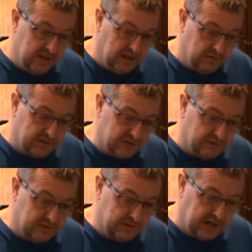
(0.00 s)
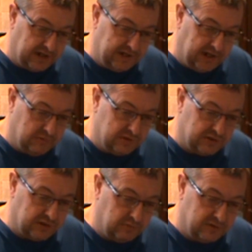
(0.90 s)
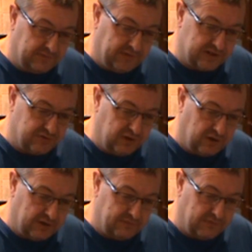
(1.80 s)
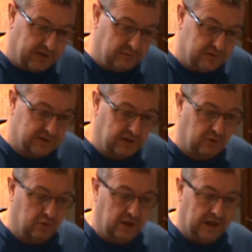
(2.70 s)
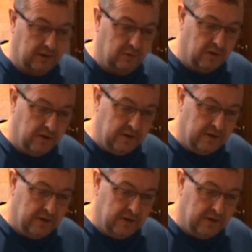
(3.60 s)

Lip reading: I was sat in the house, I was festering on everything. I couldn't get out.